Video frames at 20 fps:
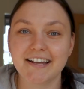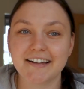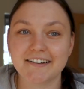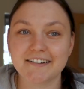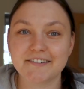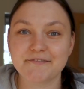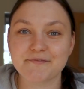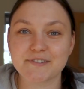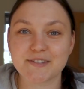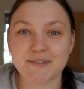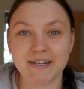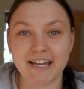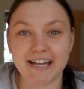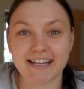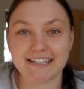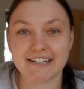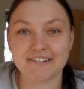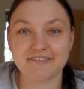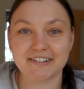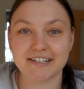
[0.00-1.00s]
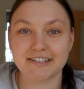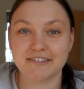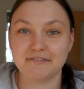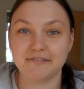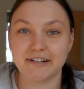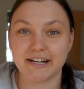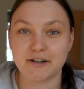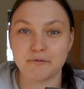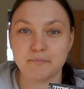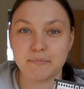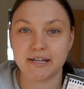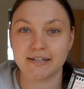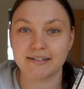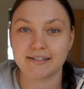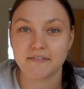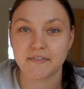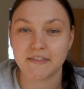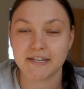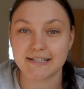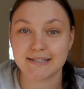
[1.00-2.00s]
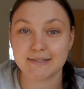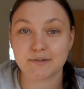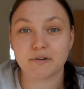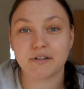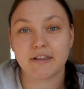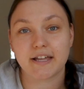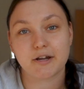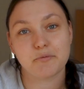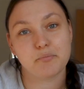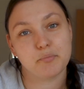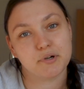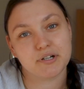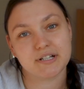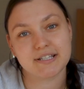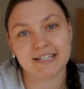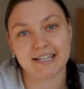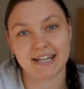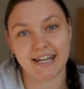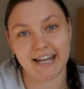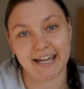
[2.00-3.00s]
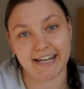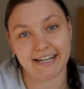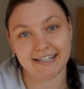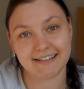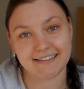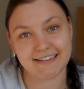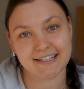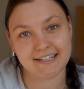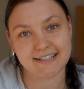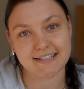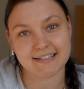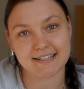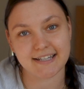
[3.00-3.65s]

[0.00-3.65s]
Um, um, so yeah, definitely recommend this or like books like this,